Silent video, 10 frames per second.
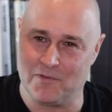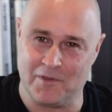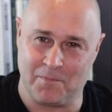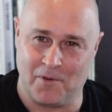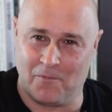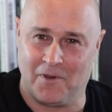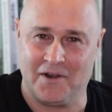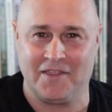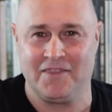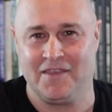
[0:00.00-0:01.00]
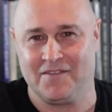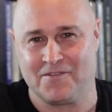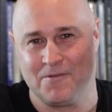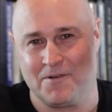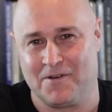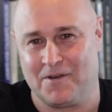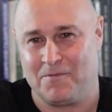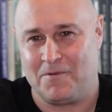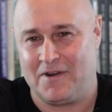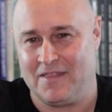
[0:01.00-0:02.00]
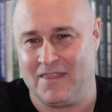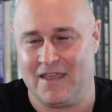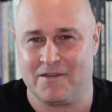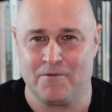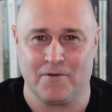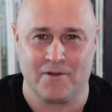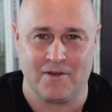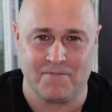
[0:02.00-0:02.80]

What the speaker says: so you put one in this corner and one in that corner.